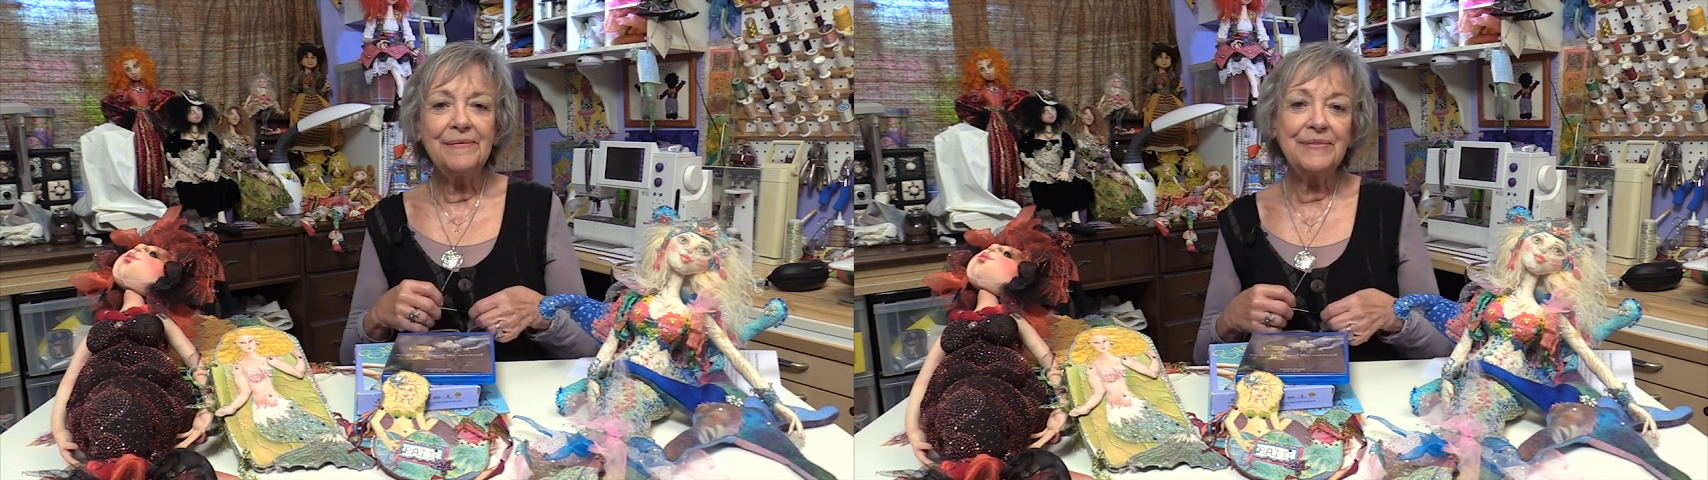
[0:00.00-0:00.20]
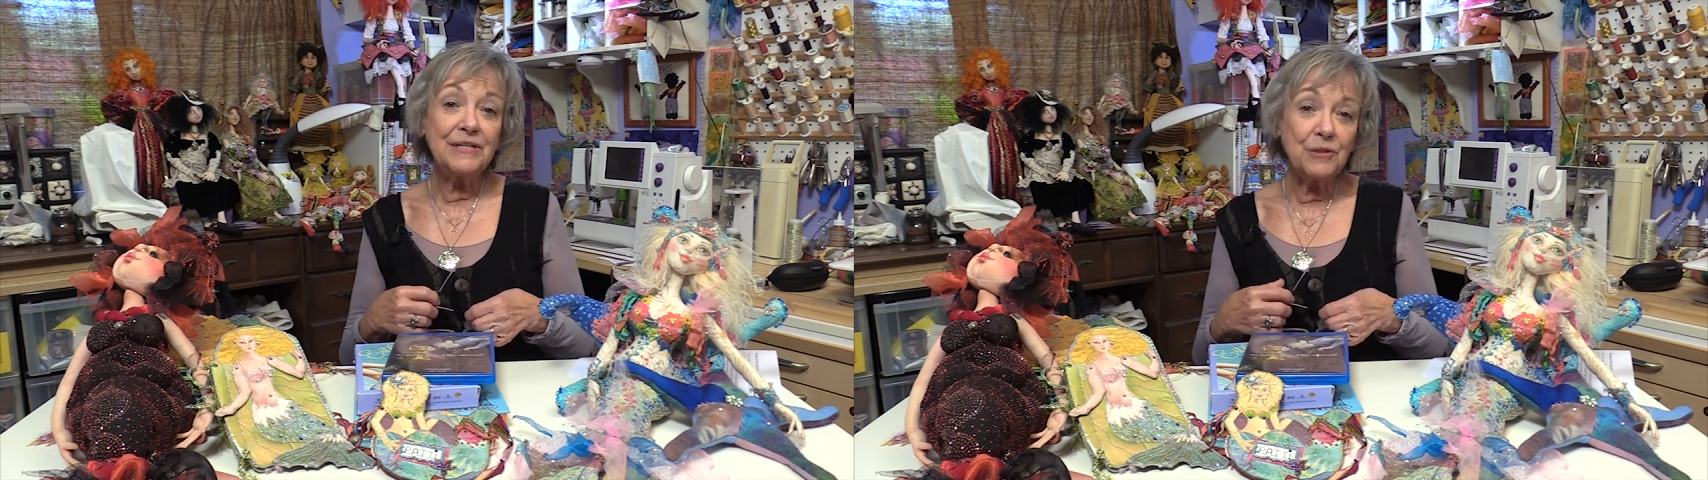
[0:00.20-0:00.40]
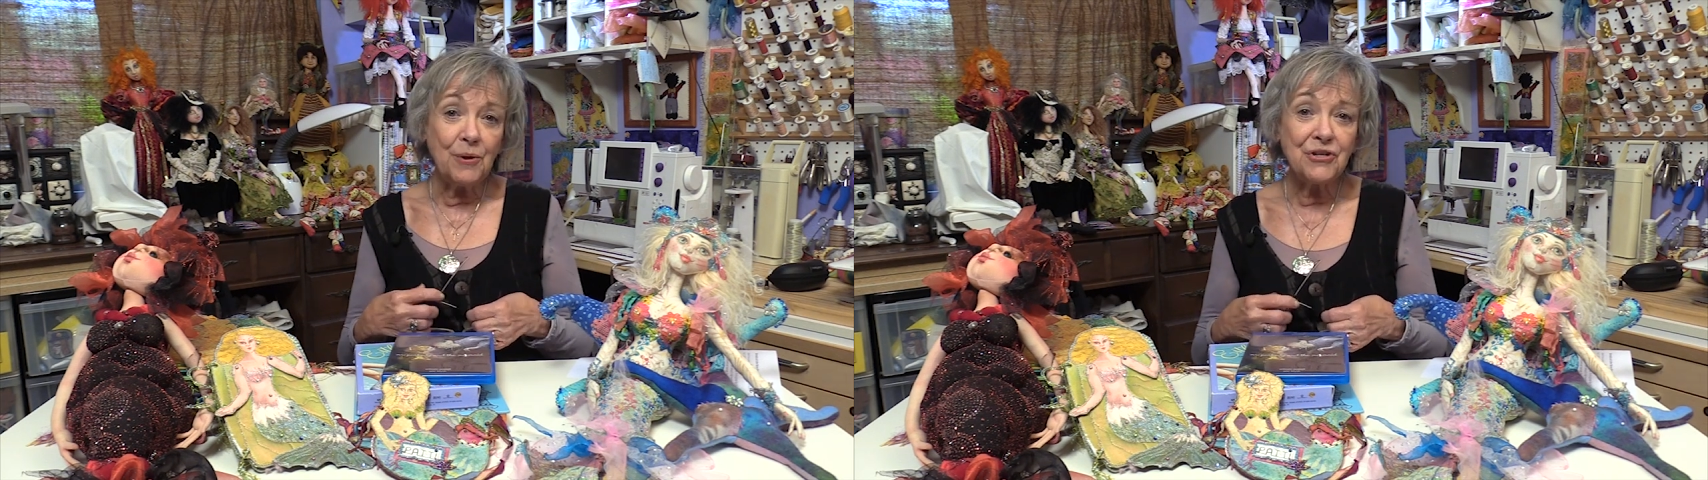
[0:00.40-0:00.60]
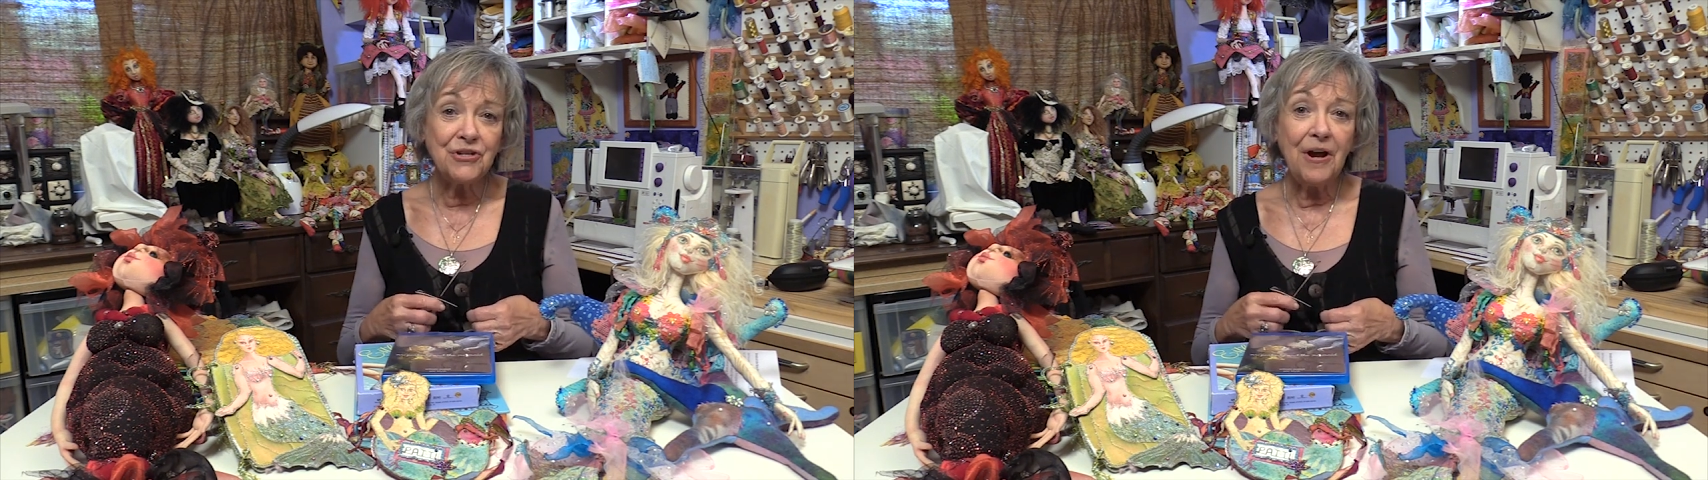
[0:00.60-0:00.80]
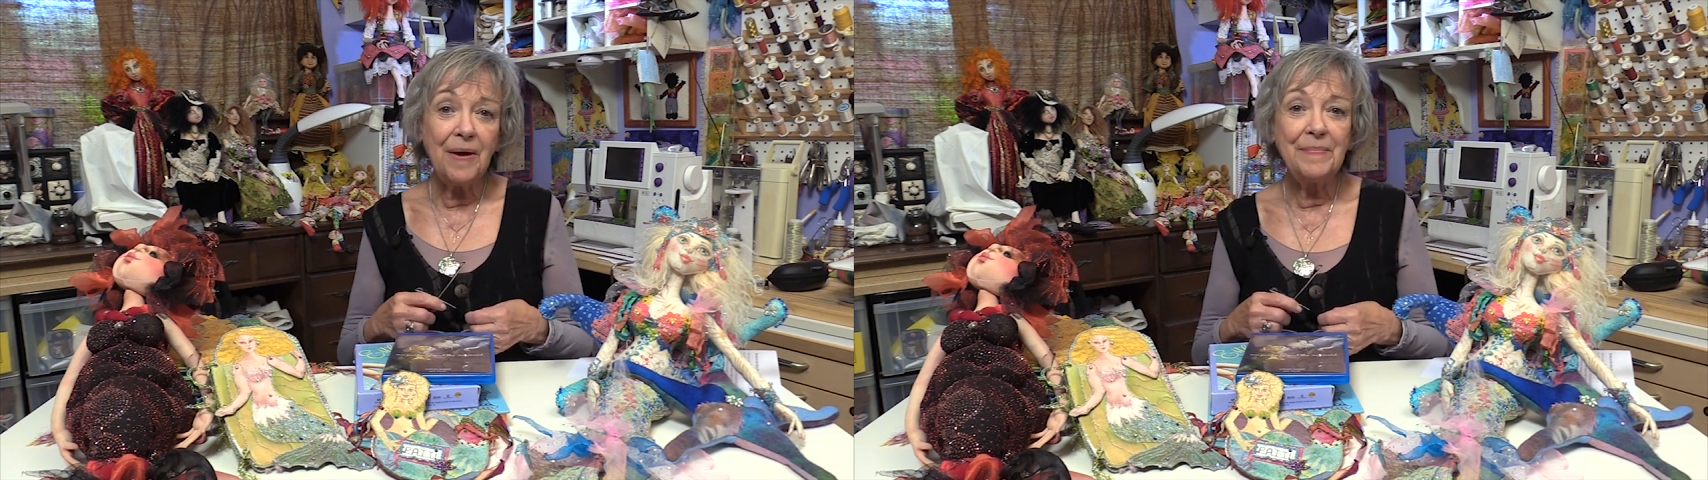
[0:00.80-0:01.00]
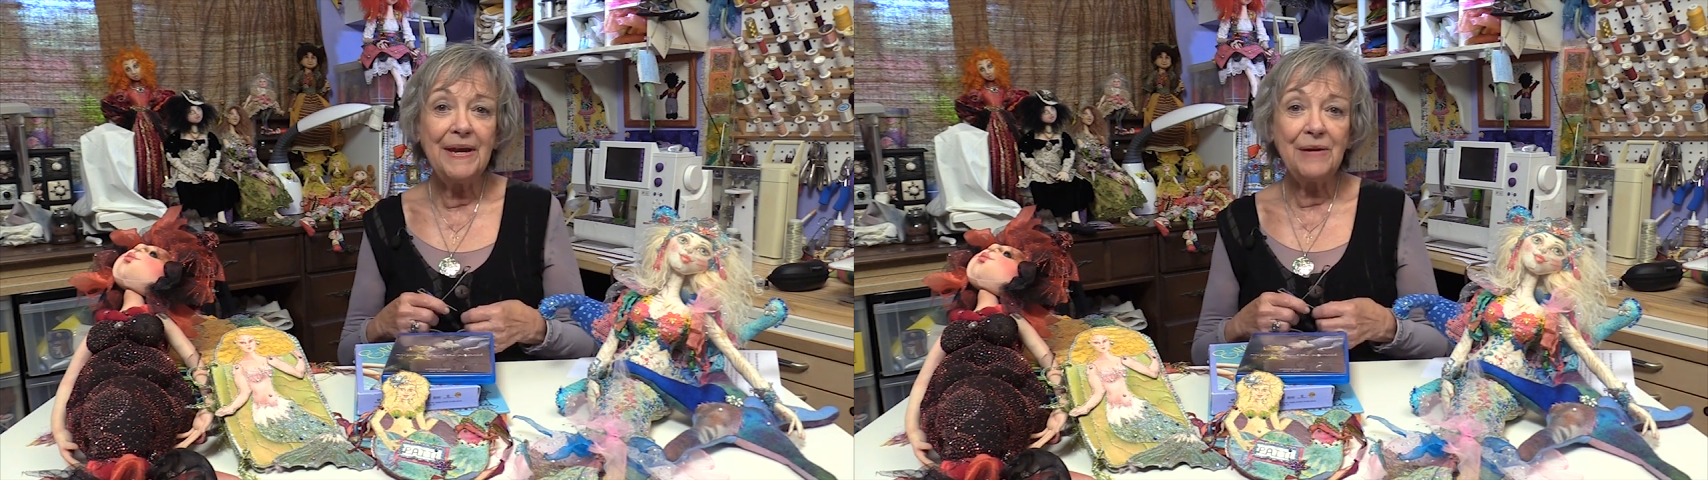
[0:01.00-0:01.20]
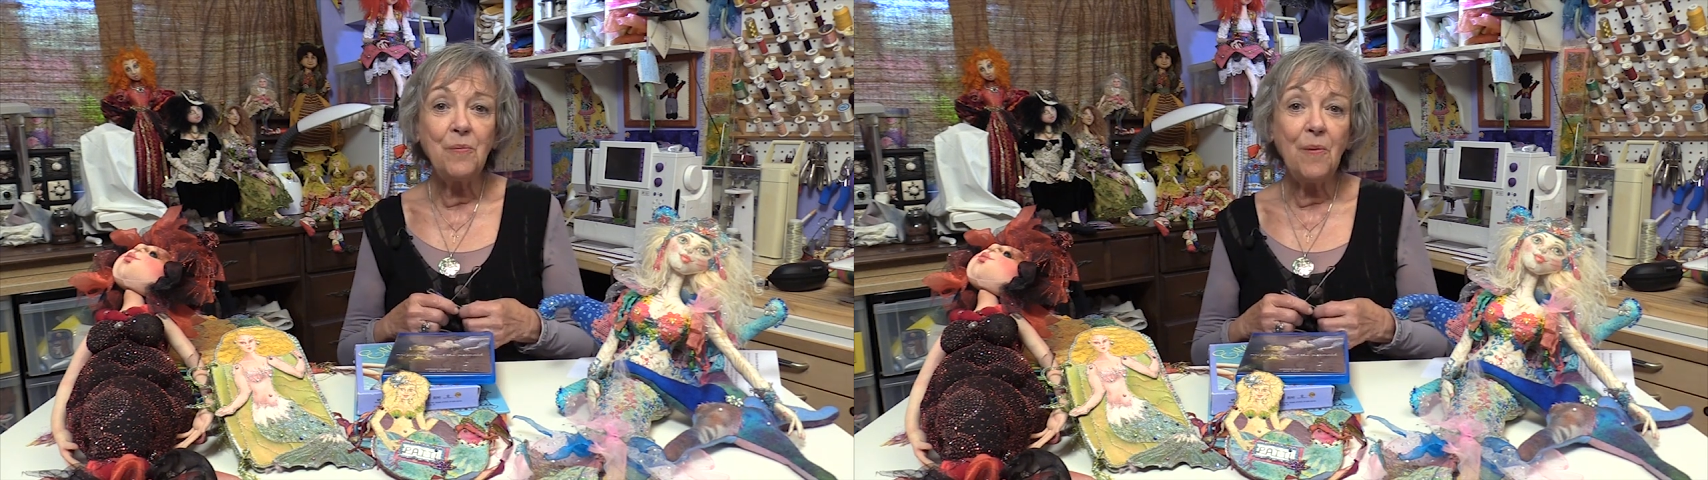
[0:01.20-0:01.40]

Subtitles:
this workshop and